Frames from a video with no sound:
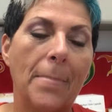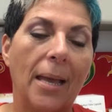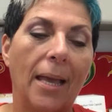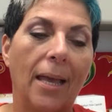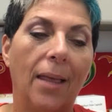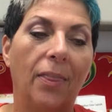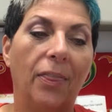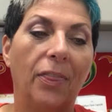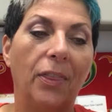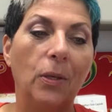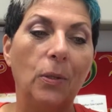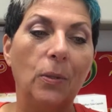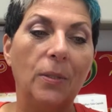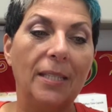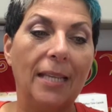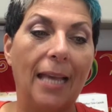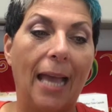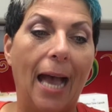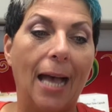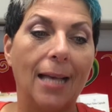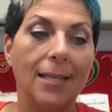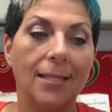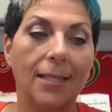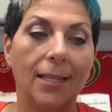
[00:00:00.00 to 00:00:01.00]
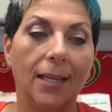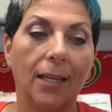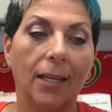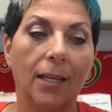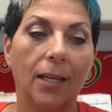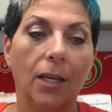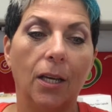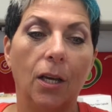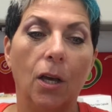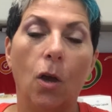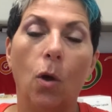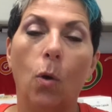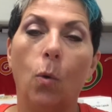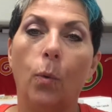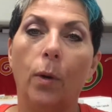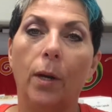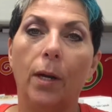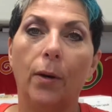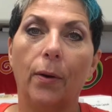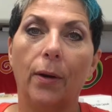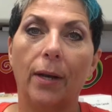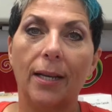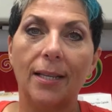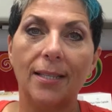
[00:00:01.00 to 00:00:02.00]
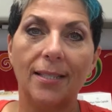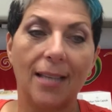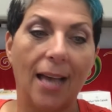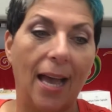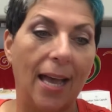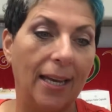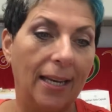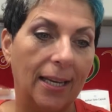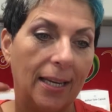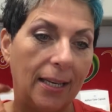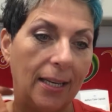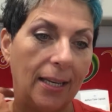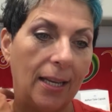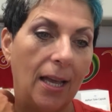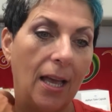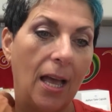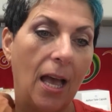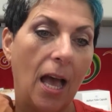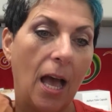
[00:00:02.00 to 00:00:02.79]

Enthusiastic. We are excited